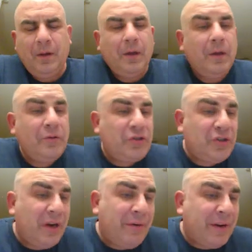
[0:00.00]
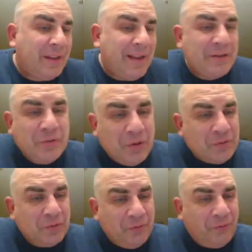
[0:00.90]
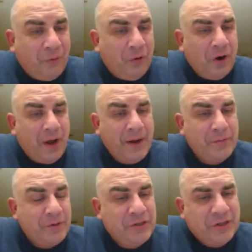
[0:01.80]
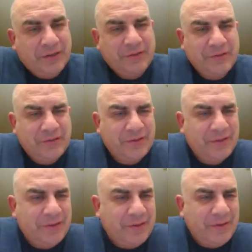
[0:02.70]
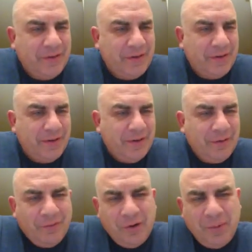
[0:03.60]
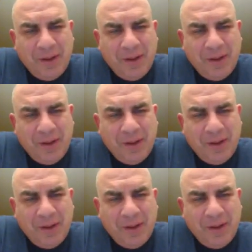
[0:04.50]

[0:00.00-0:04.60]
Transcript: who's sharing electrons with 4 hydrogens. What about